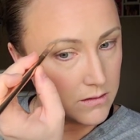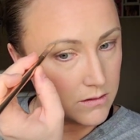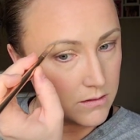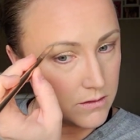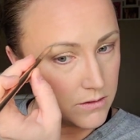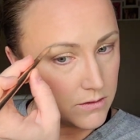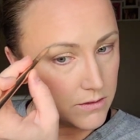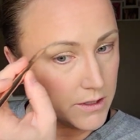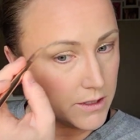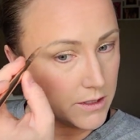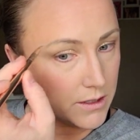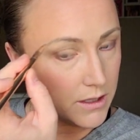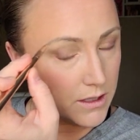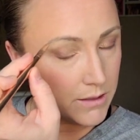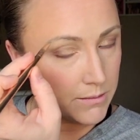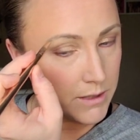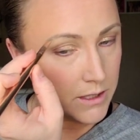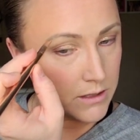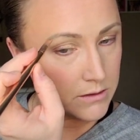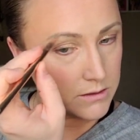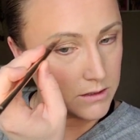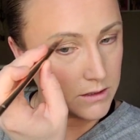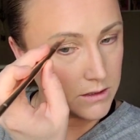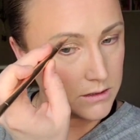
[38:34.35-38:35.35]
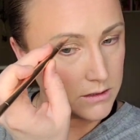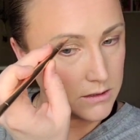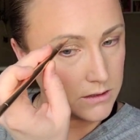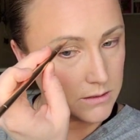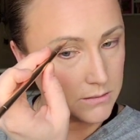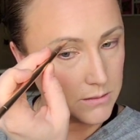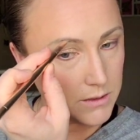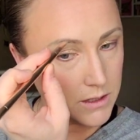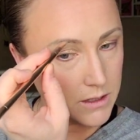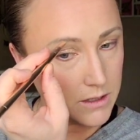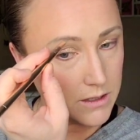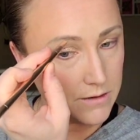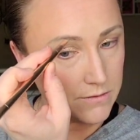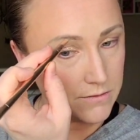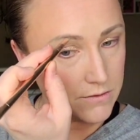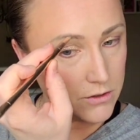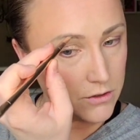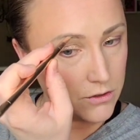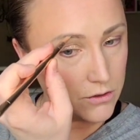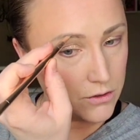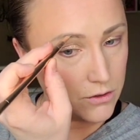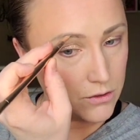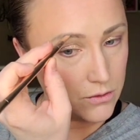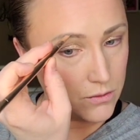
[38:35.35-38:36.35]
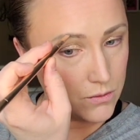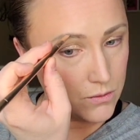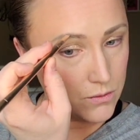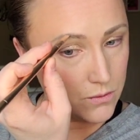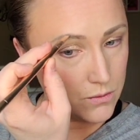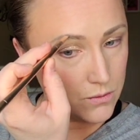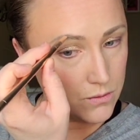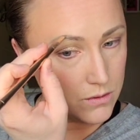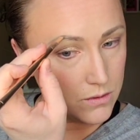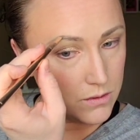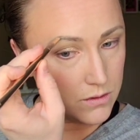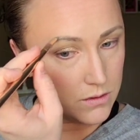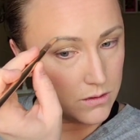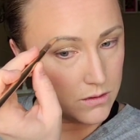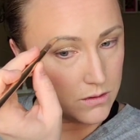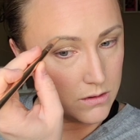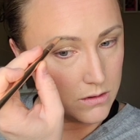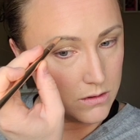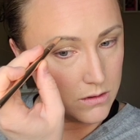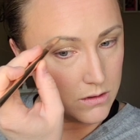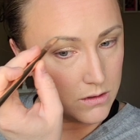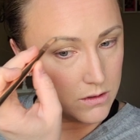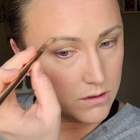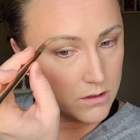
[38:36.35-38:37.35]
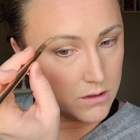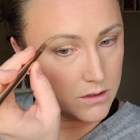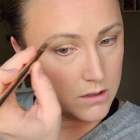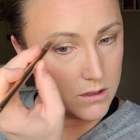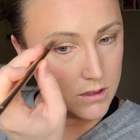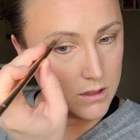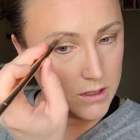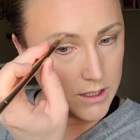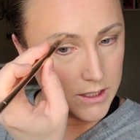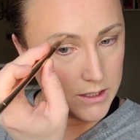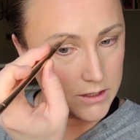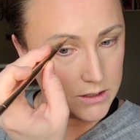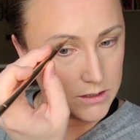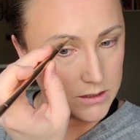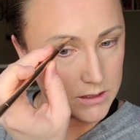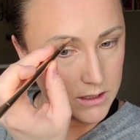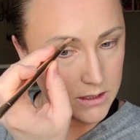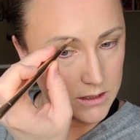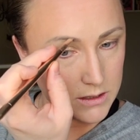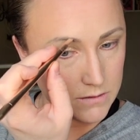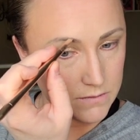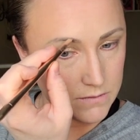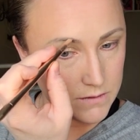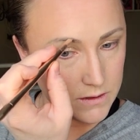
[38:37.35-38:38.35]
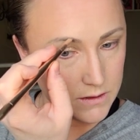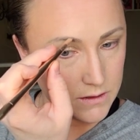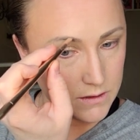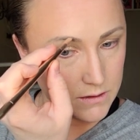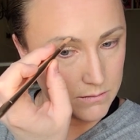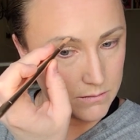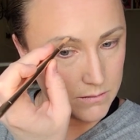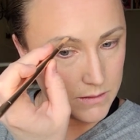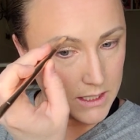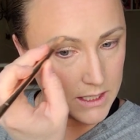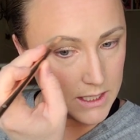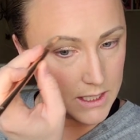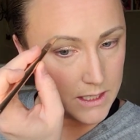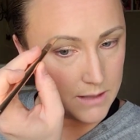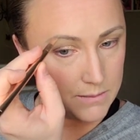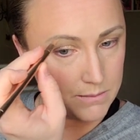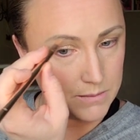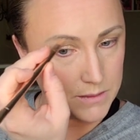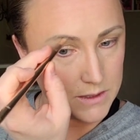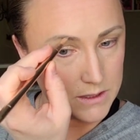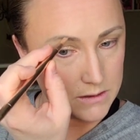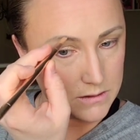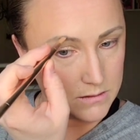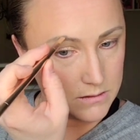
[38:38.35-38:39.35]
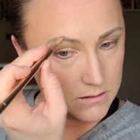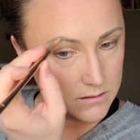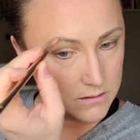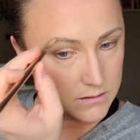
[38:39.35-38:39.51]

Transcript: Doing your eyebrows isn't something you have to do. I just like to fill in my gaps.